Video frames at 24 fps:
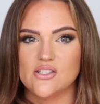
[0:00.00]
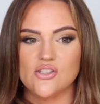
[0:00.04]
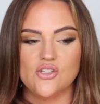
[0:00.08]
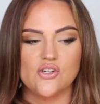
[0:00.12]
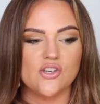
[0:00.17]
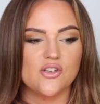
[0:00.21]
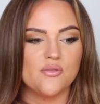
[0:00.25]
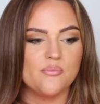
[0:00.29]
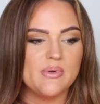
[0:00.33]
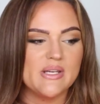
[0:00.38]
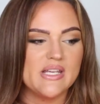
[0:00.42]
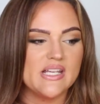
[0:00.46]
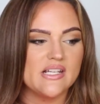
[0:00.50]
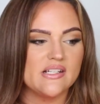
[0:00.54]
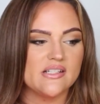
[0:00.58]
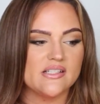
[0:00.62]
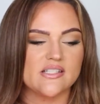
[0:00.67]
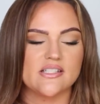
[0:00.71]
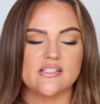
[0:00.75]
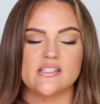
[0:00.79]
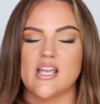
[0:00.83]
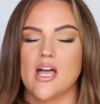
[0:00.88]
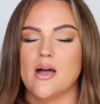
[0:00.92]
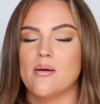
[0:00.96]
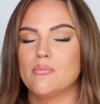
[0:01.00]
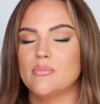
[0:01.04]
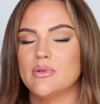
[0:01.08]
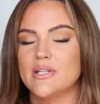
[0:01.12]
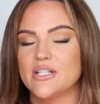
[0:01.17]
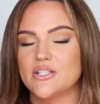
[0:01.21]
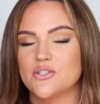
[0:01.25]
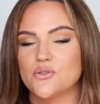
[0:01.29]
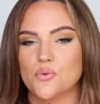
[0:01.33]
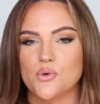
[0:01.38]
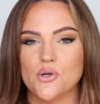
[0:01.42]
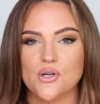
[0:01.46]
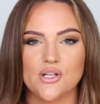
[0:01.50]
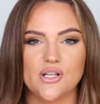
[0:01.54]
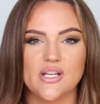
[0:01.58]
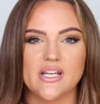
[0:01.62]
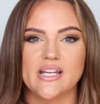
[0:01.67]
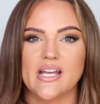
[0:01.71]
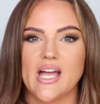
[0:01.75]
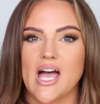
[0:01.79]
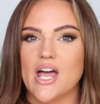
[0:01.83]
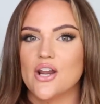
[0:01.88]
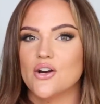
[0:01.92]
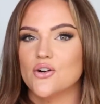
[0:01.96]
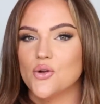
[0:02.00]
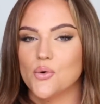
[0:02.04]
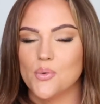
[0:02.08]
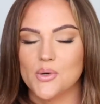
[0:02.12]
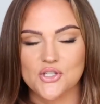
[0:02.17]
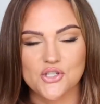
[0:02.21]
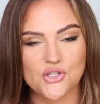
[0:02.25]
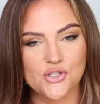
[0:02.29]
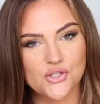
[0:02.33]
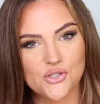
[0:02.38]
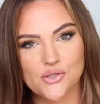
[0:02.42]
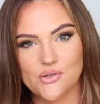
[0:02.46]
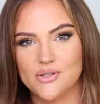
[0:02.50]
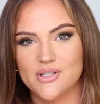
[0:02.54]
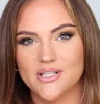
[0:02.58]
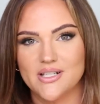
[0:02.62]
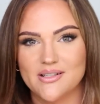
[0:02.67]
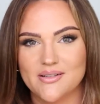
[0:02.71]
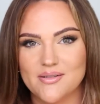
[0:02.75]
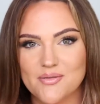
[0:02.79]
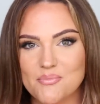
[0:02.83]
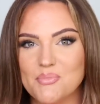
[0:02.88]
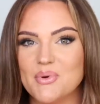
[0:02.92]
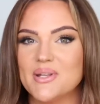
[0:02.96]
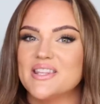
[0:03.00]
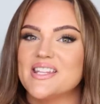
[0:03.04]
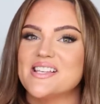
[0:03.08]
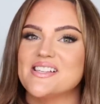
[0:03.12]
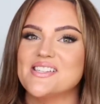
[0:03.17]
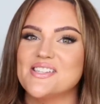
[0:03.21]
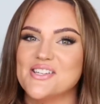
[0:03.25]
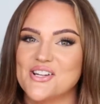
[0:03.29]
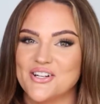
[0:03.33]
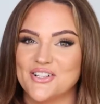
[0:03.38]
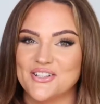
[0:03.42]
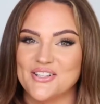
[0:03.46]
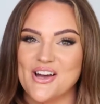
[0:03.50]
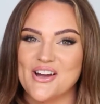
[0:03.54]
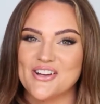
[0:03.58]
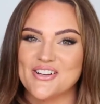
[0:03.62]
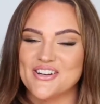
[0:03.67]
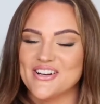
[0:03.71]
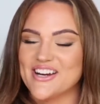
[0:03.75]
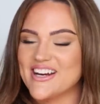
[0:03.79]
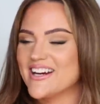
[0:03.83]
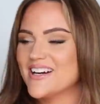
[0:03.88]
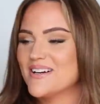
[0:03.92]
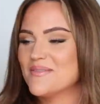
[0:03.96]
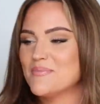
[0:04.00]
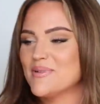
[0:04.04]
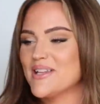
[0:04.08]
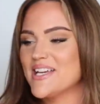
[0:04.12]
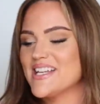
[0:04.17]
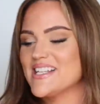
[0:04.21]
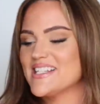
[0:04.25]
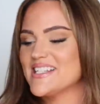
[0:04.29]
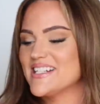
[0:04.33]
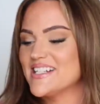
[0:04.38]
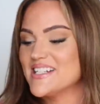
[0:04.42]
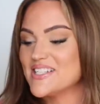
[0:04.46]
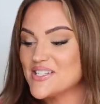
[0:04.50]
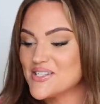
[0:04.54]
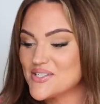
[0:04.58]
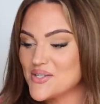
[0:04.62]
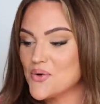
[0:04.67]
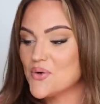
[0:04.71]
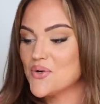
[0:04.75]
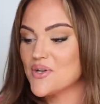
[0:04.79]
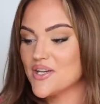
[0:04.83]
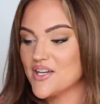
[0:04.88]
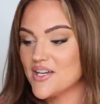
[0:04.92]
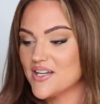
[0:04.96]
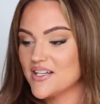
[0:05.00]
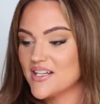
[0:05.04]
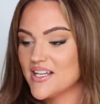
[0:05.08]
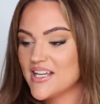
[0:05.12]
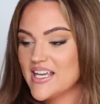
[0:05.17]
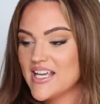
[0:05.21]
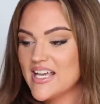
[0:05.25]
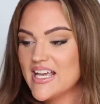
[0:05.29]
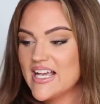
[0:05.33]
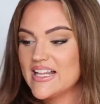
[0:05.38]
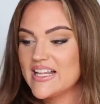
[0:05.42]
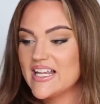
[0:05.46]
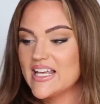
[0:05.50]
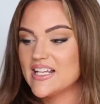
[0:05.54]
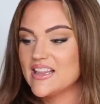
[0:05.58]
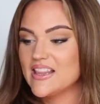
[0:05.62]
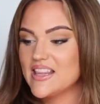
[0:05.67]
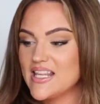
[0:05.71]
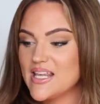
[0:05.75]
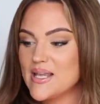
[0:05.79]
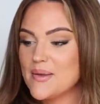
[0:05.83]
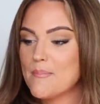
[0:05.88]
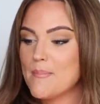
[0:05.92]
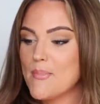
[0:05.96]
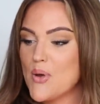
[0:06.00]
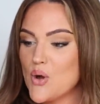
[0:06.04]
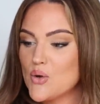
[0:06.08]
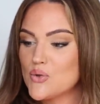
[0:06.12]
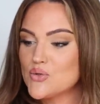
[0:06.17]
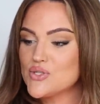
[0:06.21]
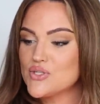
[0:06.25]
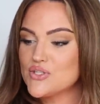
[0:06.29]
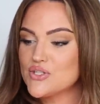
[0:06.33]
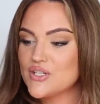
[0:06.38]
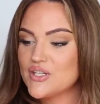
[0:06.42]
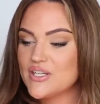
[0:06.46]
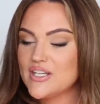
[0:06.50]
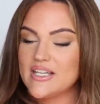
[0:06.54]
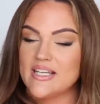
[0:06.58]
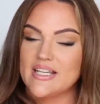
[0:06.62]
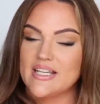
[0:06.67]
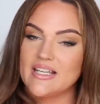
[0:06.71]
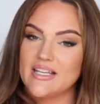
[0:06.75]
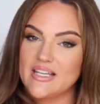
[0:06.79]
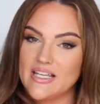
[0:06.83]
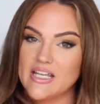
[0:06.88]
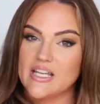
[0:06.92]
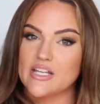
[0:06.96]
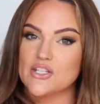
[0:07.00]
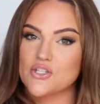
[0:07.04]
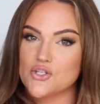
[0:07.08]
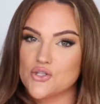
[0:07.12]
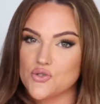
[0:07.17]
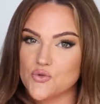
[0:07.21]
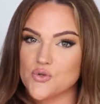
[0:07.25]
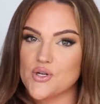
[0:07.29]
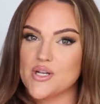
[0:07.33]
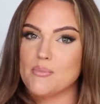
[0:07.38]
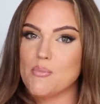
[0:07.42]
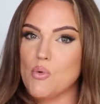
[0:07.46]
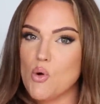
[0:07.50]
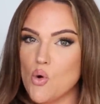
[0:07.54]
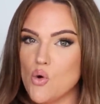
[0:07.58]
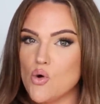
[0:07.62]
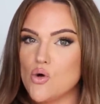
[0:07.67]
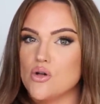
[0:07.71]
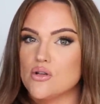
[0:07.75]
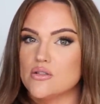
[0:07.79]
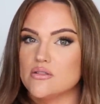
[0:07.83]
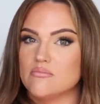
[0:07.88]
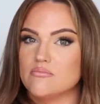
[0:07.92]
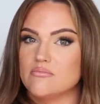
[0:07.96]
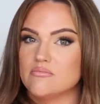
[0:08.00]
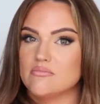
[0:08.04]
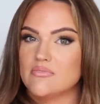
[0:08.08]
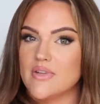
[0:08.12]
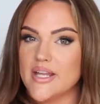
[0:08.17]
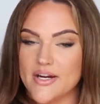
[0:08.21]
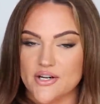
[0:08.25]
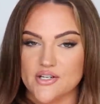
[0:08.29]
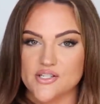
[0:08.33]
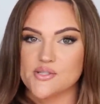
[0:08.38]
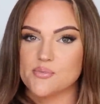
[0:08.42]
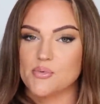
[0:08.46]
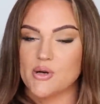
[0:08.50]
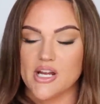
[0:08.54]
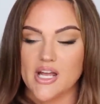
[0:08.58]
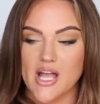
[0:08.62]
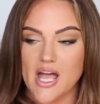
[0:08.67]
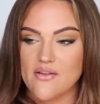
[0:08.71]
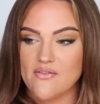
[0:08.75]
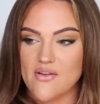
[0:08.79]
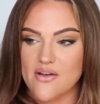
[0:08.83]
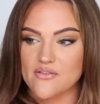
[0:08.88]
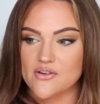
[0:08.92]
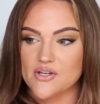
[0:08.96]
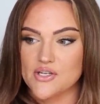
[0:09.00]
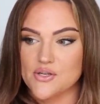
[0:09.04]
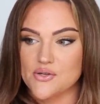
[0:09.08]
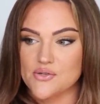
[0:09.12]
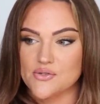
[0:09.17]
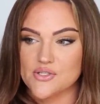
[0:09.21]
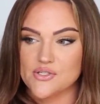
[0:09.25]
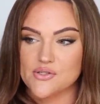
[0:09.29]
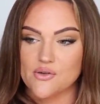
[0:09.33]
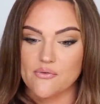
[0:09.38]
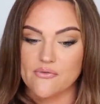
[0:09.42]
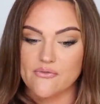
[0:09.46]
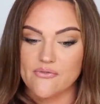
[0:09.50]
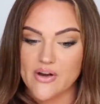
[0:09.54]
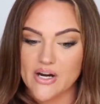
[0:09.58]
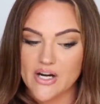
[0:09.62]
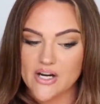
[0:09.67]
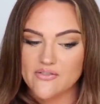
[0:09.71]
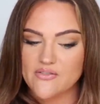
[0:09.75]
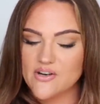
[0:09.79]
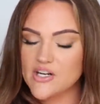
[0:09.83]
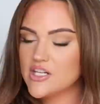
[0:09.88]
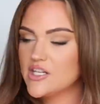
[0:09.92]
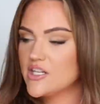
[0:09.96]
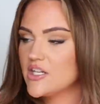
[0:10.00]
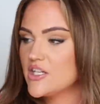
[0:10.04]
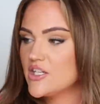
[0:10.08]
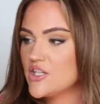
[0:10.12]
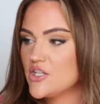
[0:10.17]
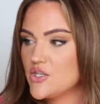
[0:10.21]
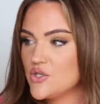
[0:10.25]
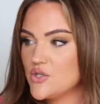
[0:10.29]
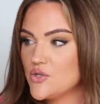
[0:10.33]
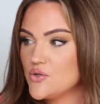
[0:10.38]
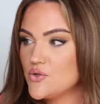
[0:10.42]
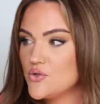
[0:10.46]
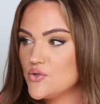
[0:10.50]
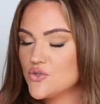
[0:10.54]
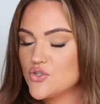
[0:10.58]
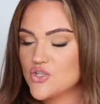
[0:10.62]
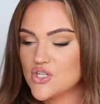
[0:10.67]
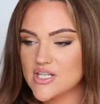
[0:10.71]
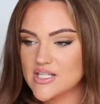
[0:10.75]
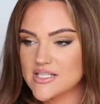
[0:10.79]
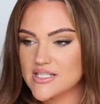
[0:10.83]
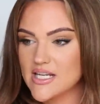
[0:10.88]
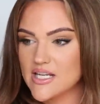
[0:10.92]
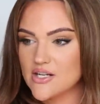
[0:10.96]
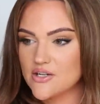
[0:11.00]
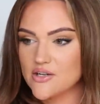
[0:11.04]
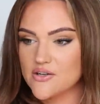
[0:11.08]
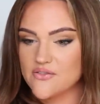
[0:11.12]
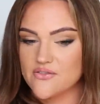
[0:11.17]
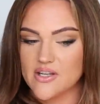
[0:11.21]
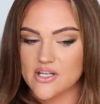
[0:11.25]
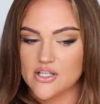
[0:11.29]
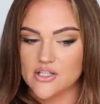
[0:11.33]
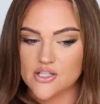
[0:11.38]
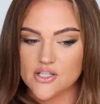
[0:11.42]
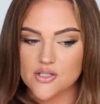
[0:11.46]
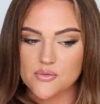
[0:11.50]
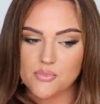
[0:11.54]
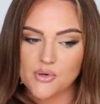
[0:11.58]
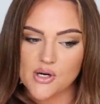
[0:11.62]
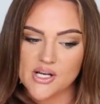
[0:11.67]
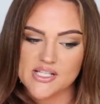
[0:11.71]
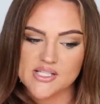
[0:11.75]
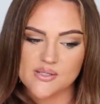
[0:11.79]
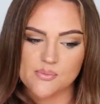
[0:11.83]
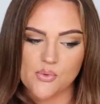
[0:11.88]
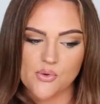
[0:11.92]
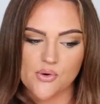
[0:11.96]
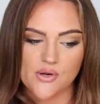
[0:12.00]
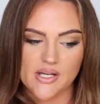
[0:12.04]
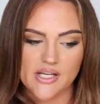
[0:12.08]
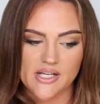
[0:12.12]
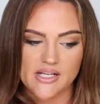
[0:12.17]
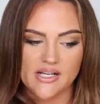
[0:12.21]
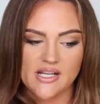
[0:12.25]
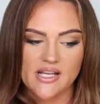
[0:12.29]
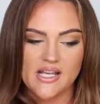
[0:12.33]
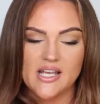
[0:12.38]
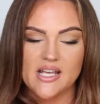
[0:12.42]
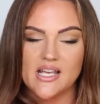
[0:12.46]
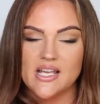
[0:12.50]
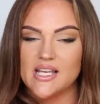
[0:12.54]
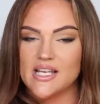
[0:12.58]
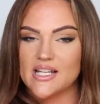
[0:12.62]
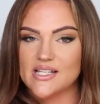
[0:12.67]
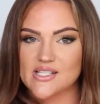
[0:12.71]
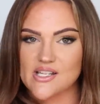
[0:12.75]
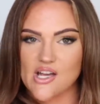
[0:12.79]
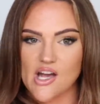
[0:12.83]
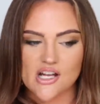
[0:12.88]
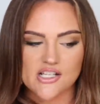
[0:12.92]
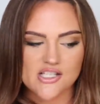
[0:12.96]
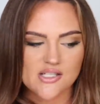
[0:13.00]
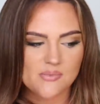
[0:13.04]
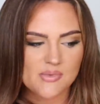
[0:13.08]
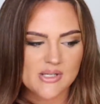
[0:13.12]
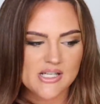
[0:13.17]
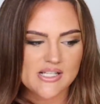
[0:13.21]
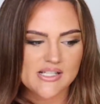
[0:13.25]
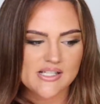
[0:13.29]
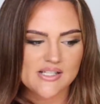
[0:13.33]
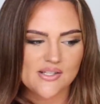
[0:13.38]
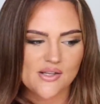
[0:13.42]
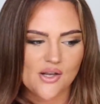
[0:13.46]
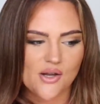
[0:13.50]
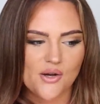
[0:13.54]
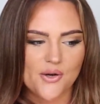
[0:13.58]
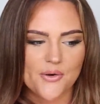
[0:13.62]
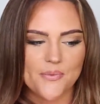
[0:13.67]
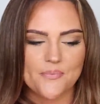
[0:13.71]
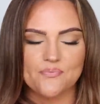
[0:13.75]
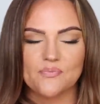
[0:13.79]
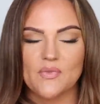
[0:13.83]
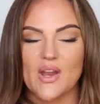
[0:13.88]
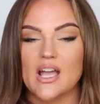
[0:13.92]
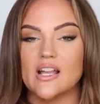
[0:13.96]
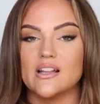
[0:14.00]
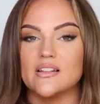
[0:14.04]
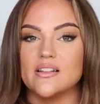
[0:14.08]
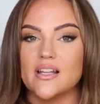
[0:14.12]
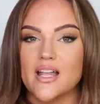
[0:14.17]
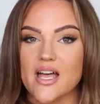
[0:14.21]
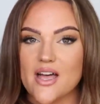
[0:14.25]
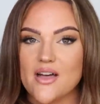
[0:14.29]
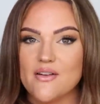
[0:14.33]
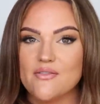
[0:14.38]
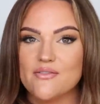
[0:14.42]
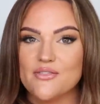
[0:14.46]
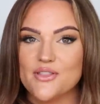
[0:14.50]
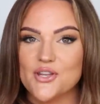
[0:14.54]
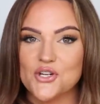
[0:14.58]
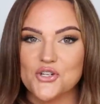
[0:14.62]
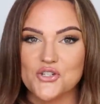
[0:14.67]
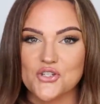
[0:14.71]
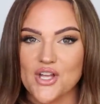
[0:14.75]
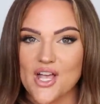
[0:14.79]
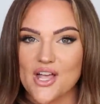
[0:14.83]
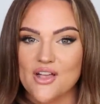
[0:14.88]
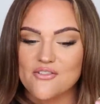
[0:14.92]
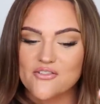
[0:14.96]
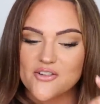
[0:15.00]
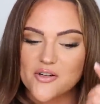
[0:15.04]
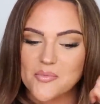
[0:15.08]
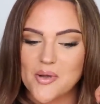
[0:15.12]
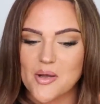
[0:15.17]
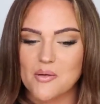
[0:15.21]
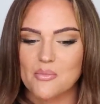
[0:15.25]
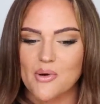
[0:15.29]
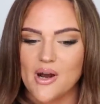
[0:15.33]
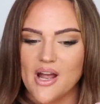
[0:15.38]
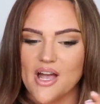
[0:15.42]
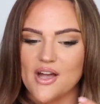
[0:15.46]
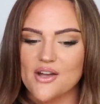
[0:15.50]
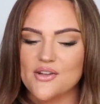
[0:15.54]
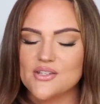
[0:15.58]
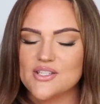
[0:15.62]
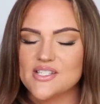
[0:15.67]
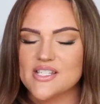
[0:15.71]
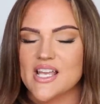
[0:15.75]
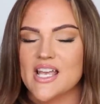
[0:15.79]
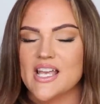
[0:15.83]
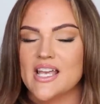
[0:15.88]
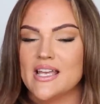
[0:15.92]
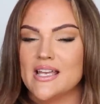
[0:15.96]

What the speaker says: You could be tumbling, twirling. I don't know what you're doing, but this is going to lock your hair in place and it's so good. Like the most extreme hold hairspray I've ever used. So very, very good. Huge container of it. Good price point. It's got to be. So I love their gel for my brows.